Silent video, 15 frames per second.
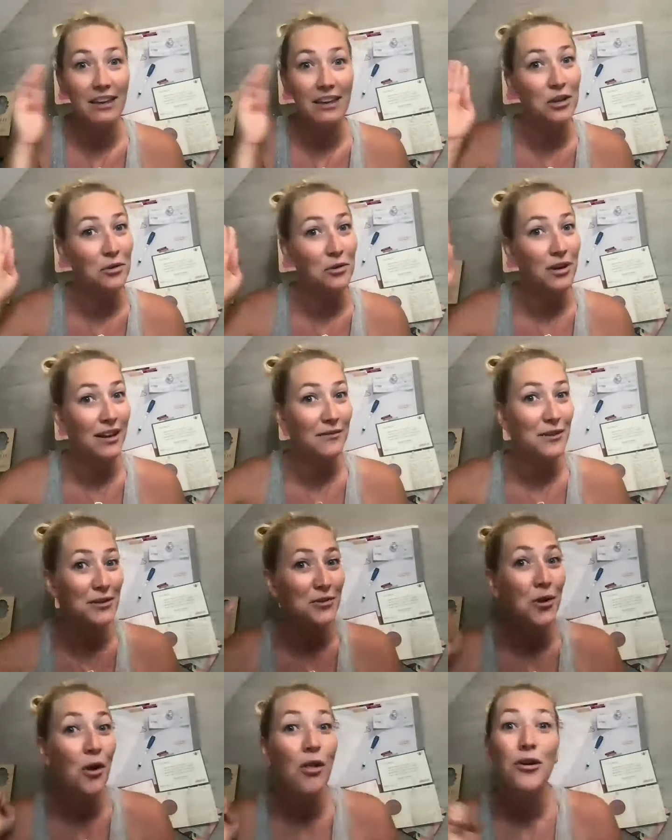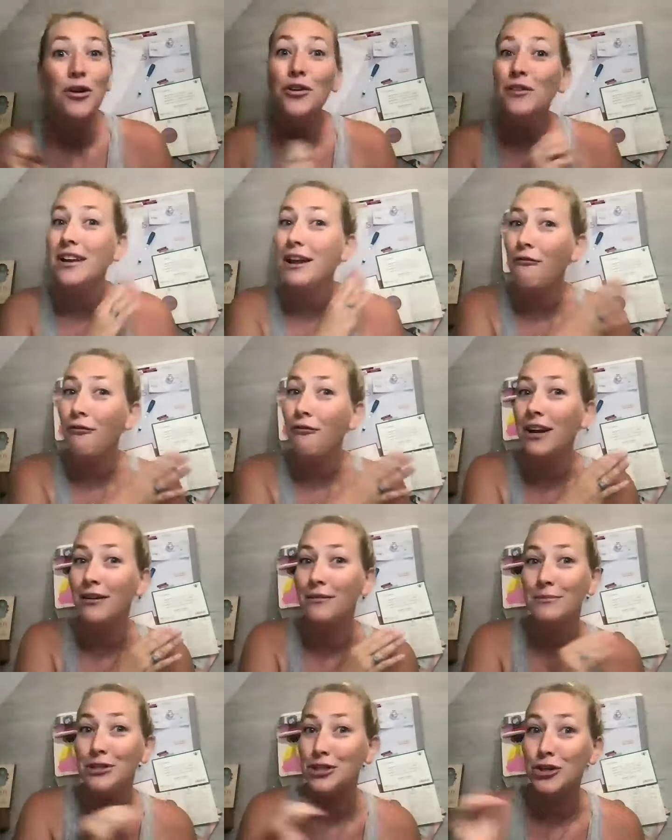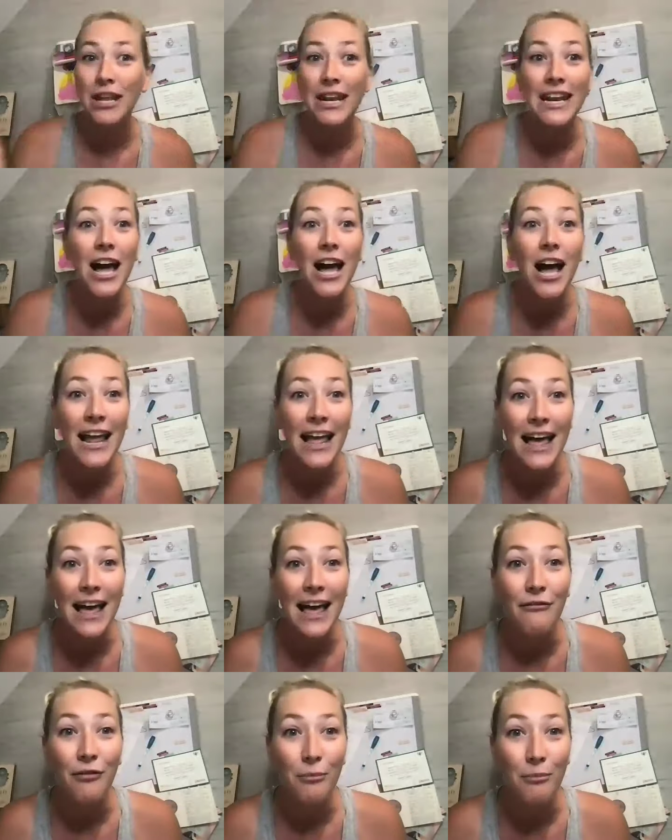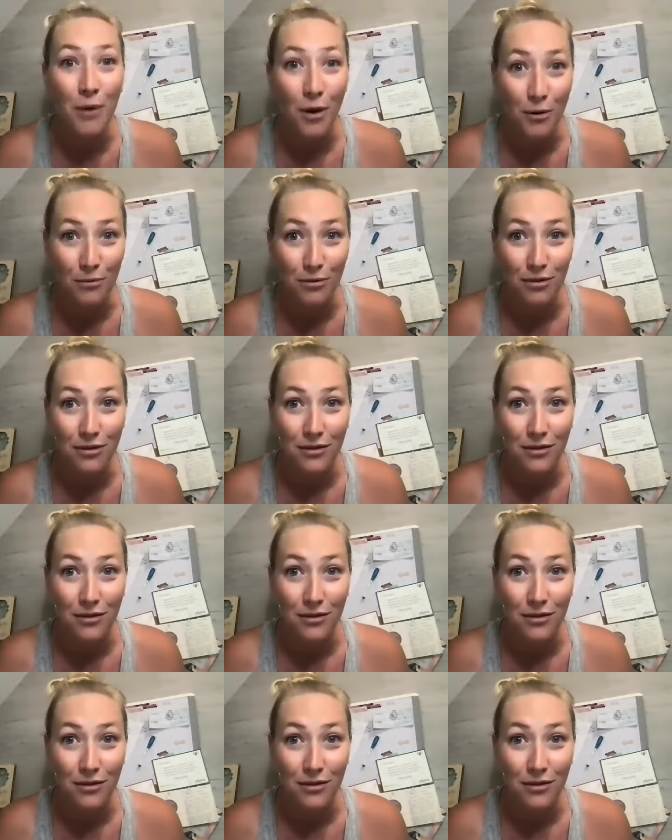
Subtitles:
like, you can have control or you can have freedom, but you cannot have both.